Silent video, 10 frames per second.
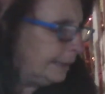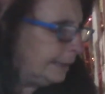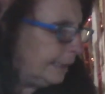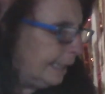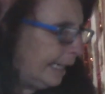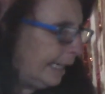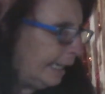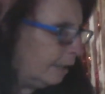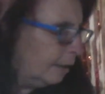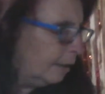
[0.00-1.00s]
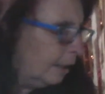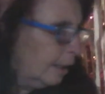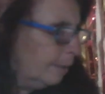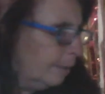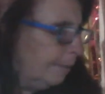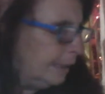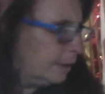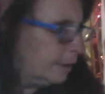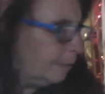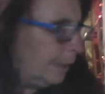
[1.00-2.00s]
in here.
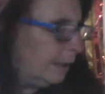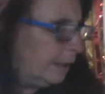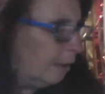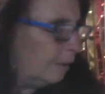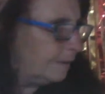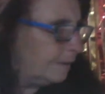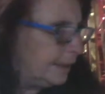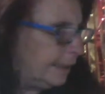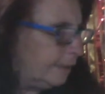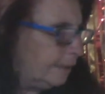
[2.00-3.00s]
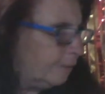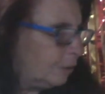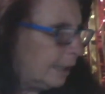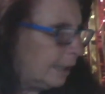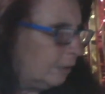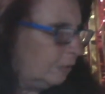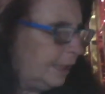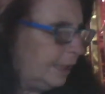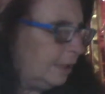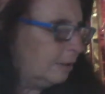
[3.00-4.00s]
Mints have been harvested for
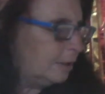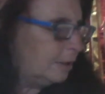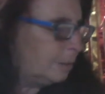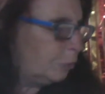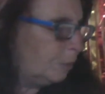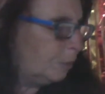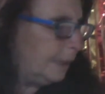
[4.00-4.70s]
culinary use probably